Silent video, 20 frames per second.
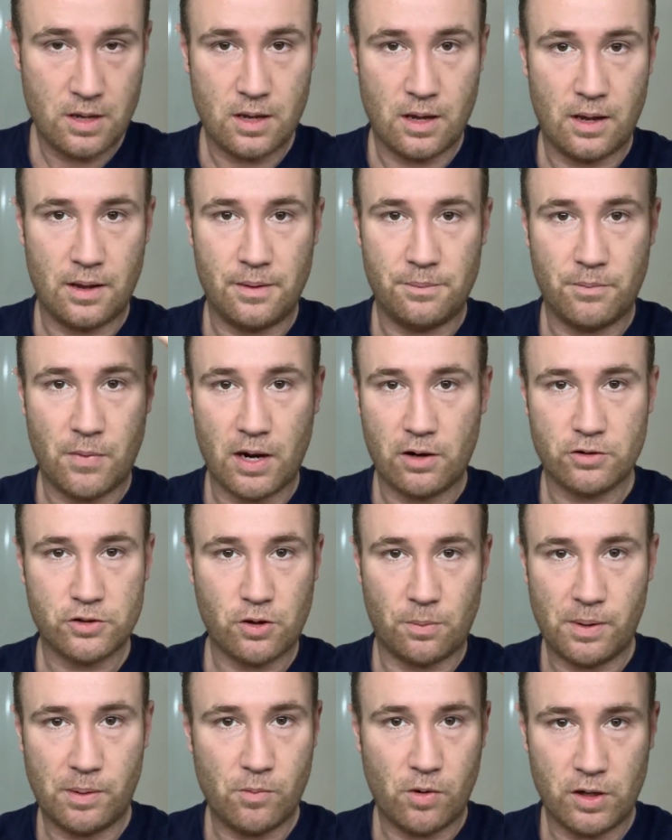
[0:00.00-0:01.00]

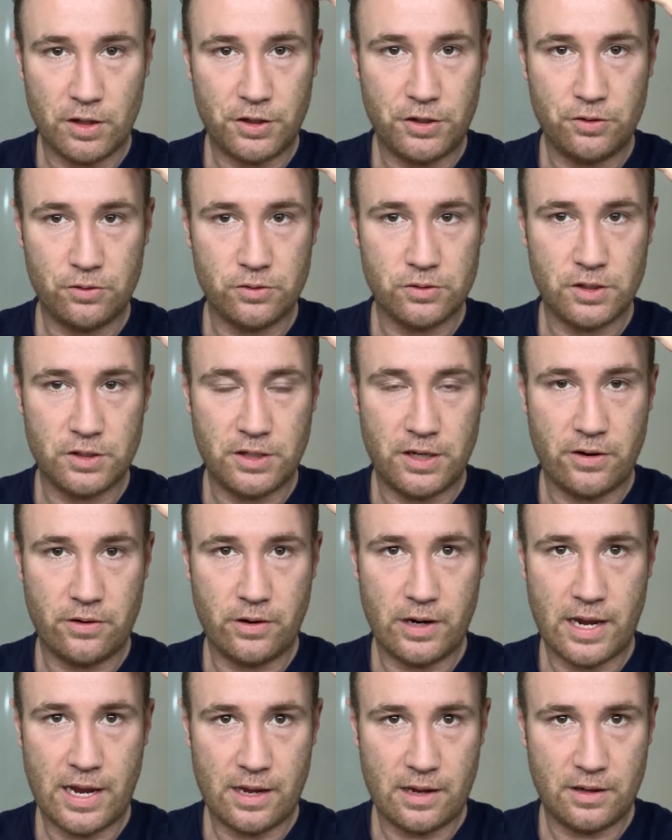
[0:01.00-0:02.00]
microscopic molecules in your
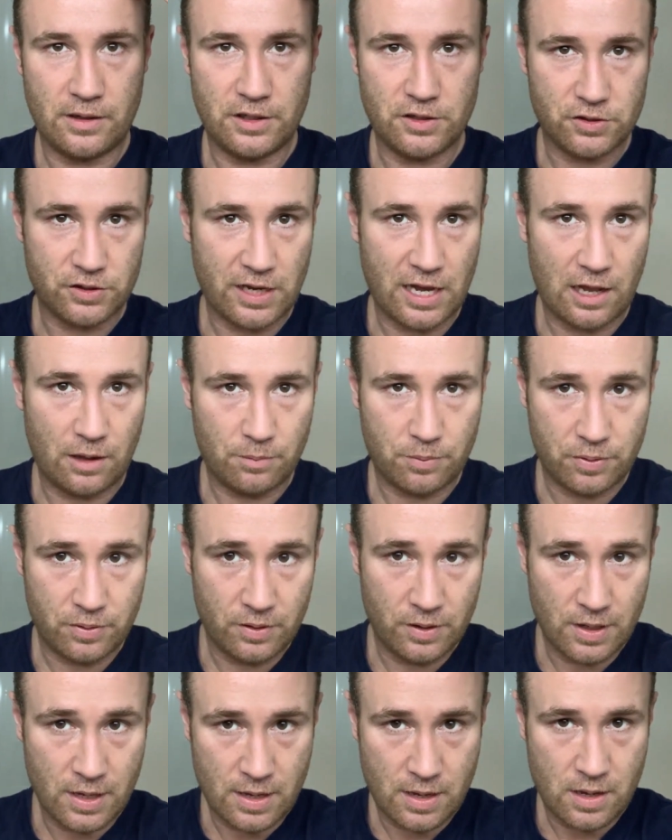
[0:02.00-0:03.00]
scalp
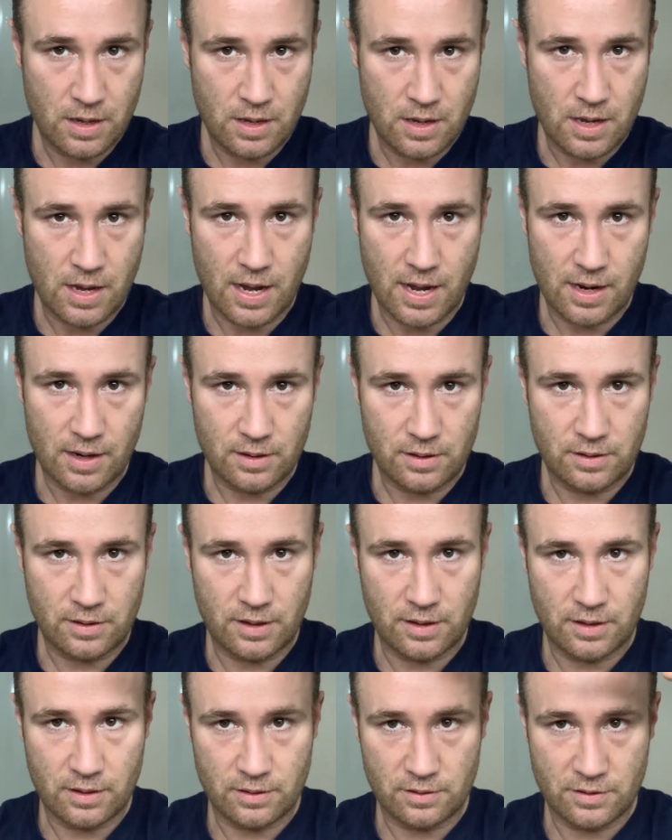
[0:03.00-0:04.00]
and
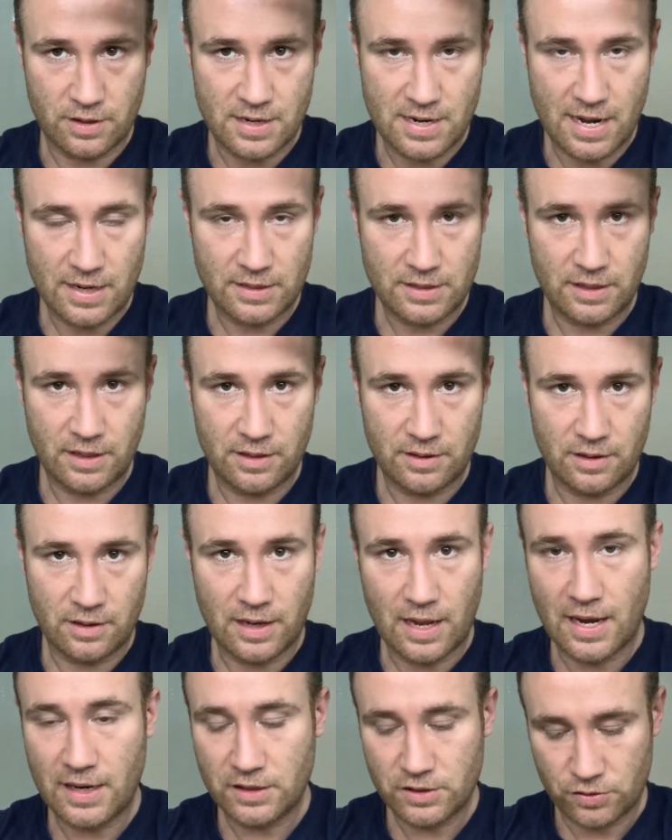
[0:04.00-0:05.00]
the netting in the
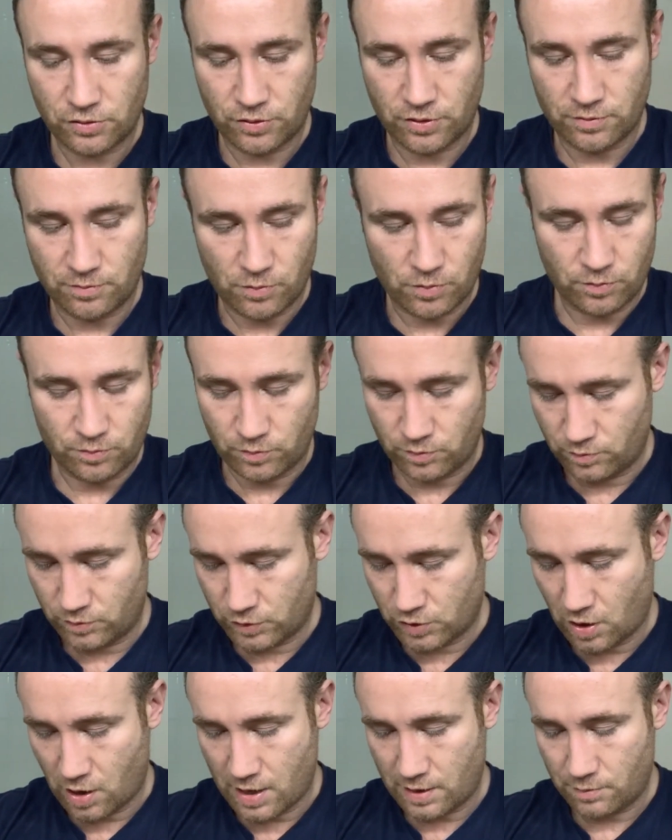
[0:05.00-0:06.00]
lace or the
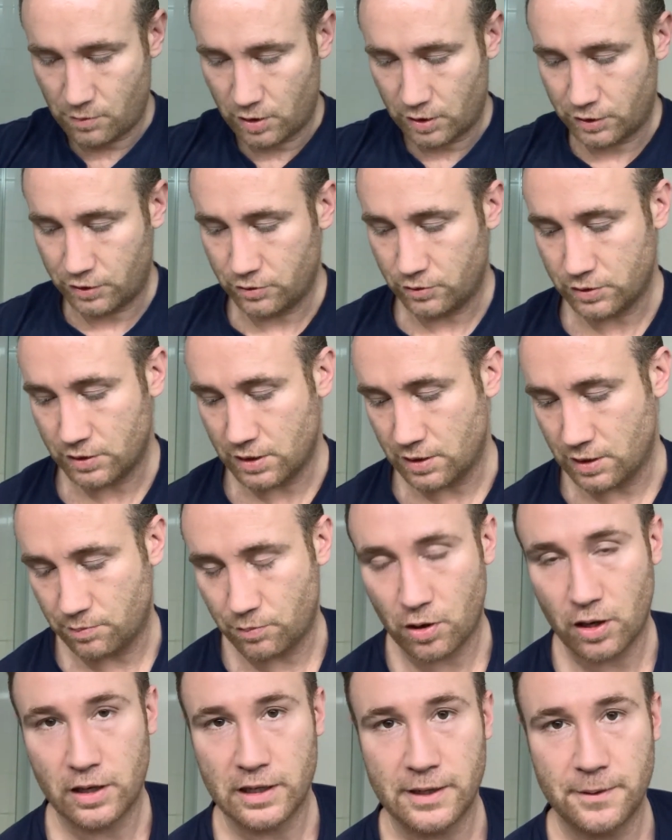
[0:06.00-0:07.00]
tiny molecules in the
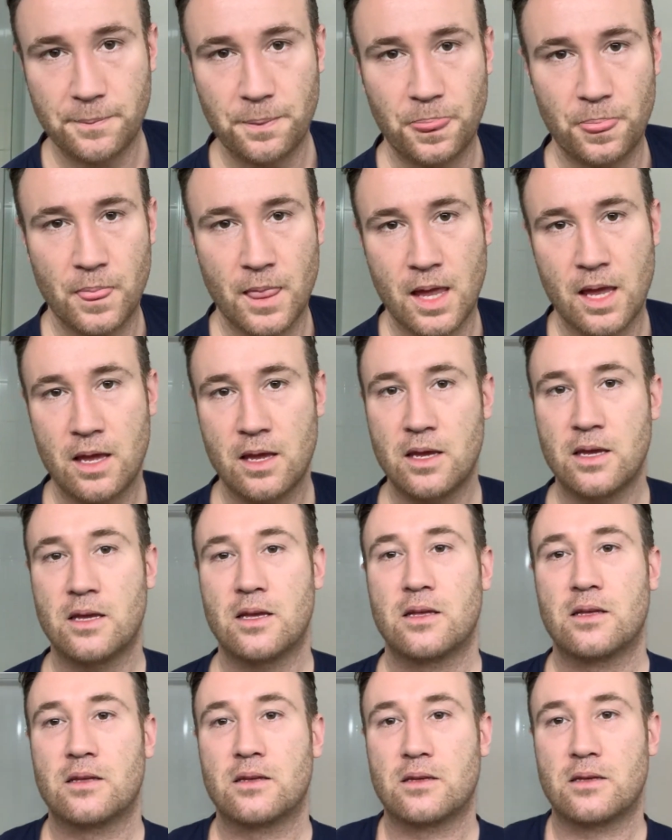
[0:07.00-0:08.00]
poly,
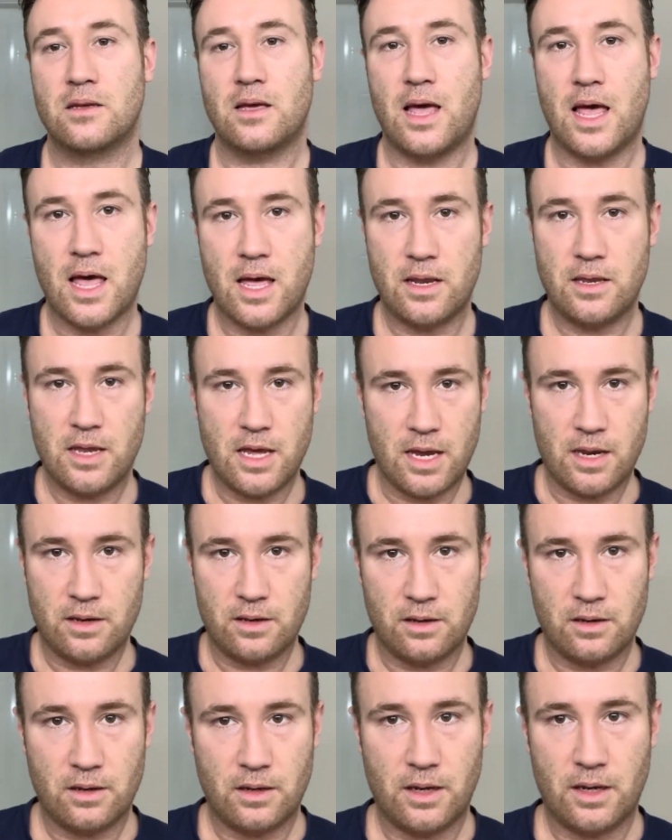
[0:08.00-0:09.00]
and
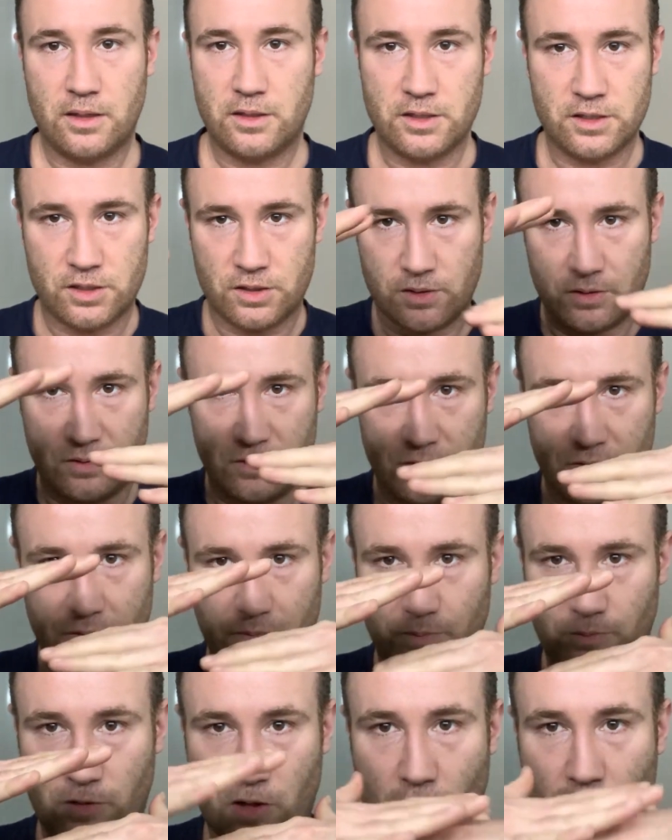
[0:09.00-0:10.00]
then it just
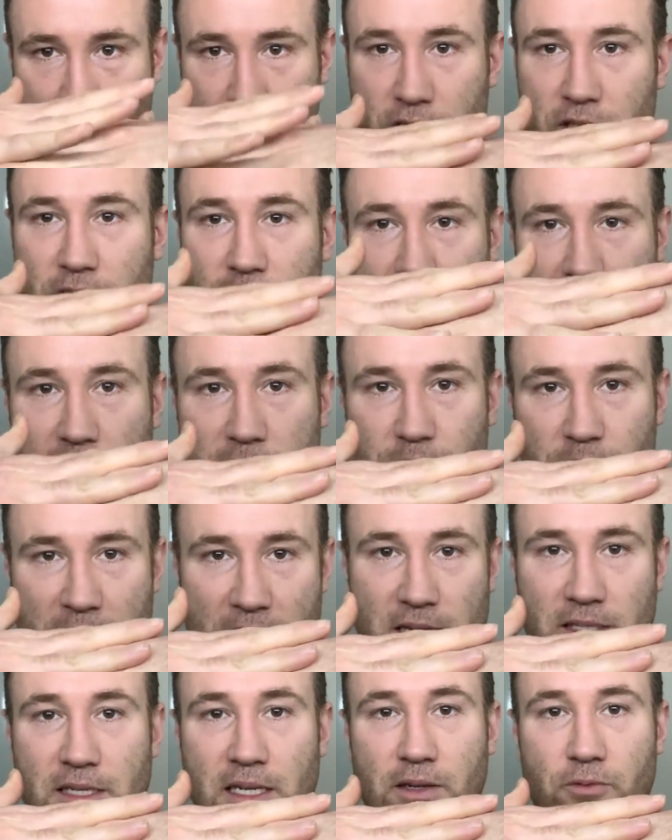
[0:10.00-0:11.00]
locks as
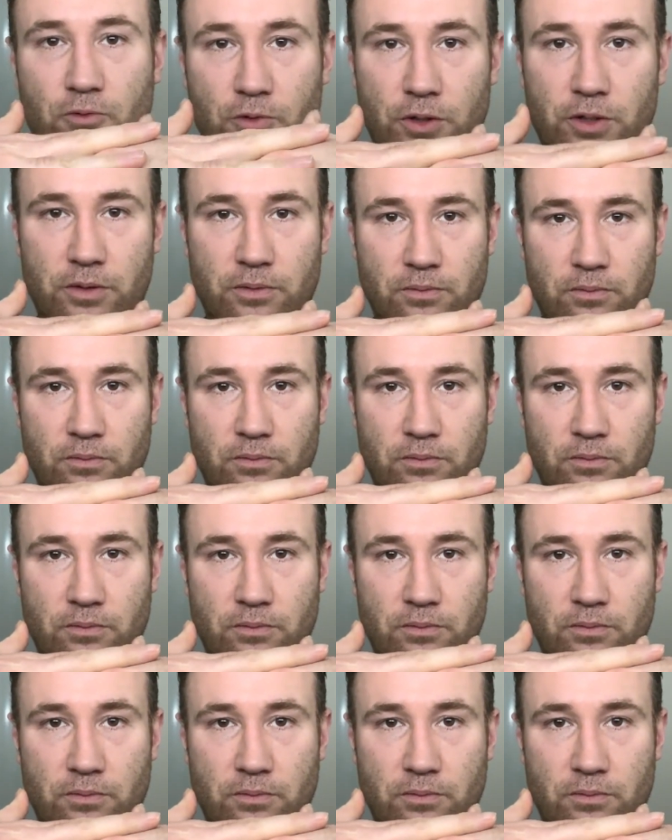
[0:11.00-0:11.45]
plastic would,